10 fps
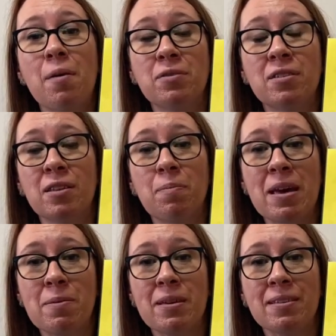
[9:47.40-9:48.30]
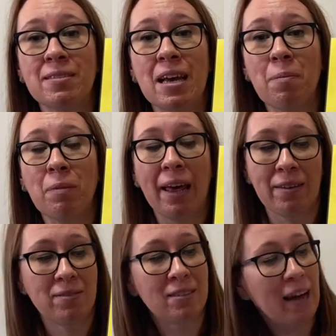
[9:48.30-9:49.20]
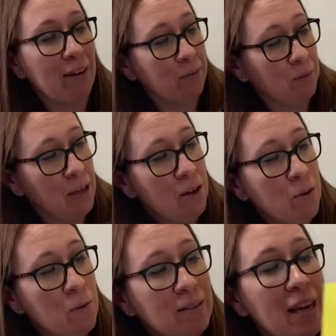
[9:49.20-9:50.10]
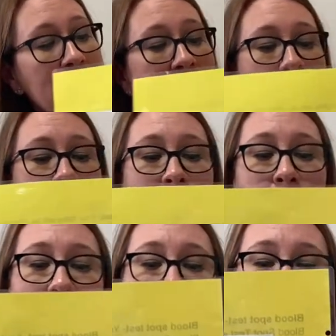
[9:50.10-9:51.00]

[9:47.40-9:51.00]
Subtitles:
to the baby's lifestyle. We take some samples